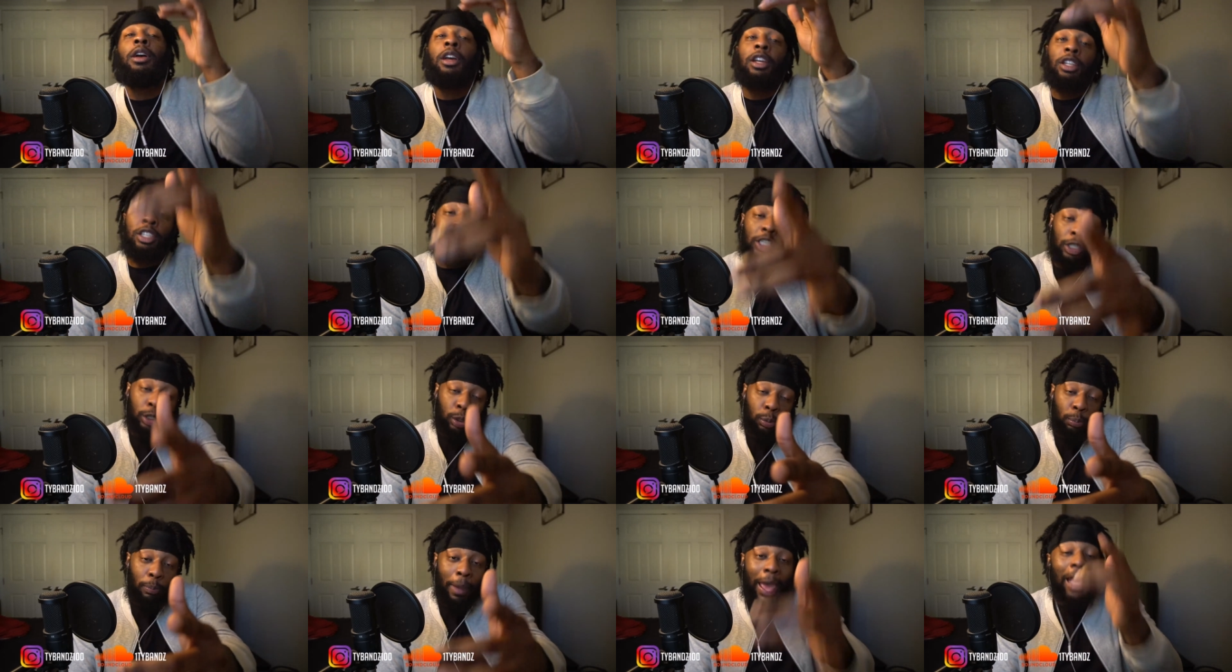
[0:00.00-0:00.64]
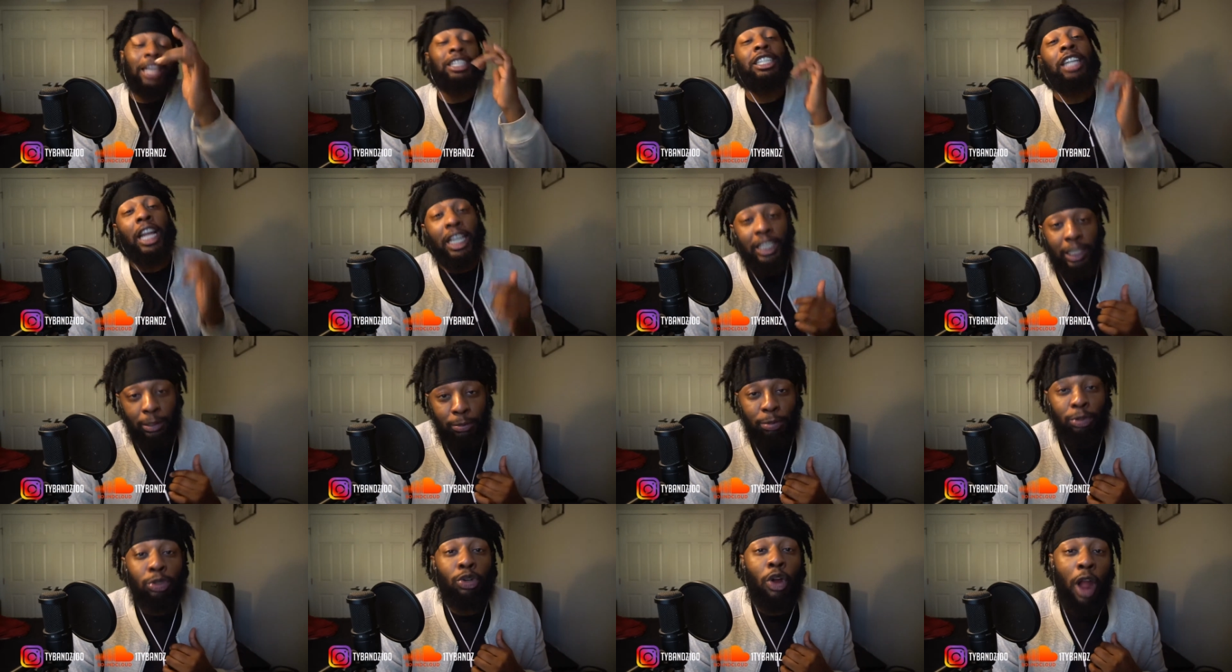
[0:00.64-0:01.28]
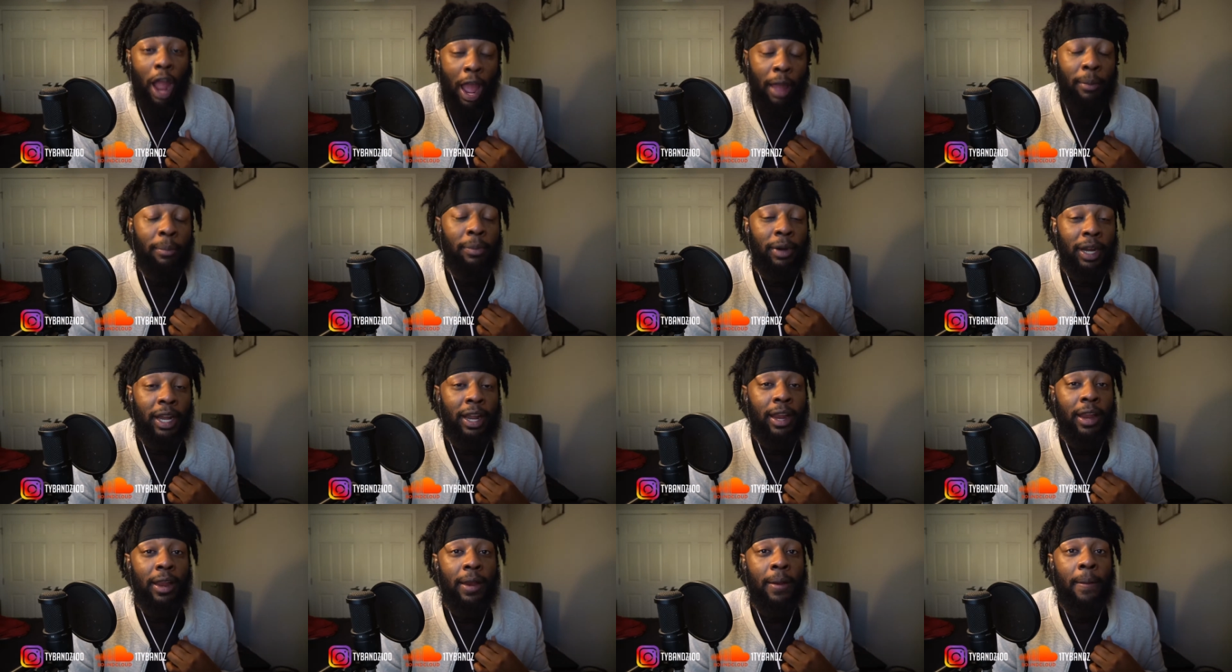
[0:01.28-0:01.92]
Smash that subscribe
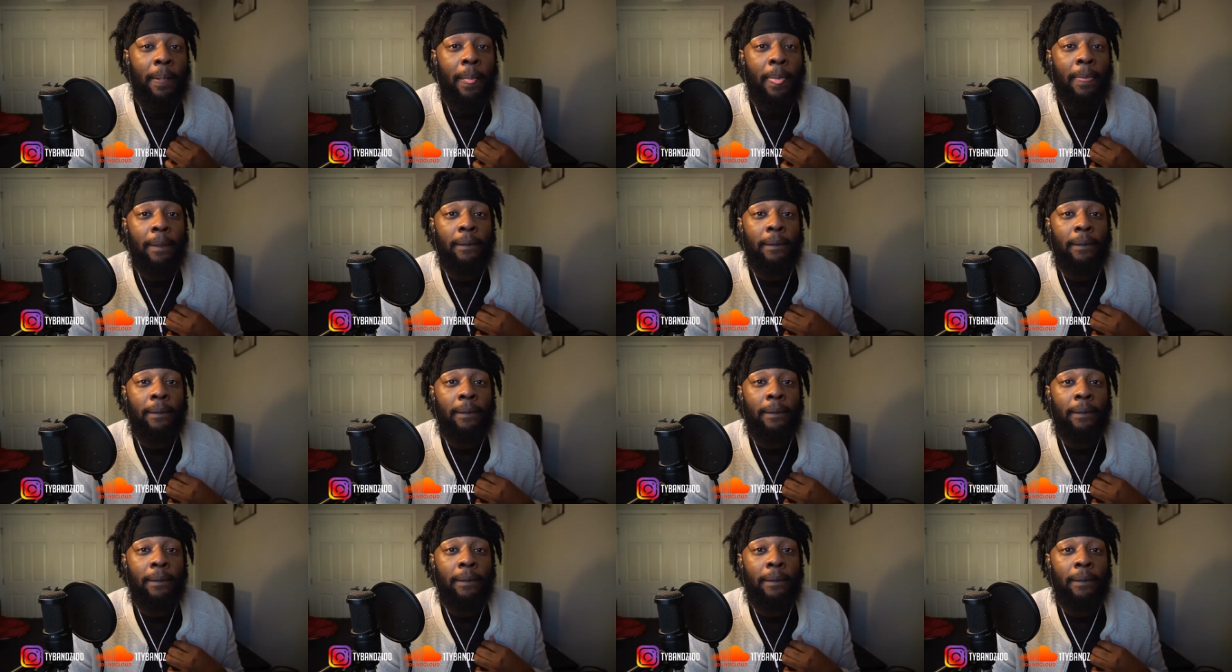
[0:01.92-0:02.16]
button.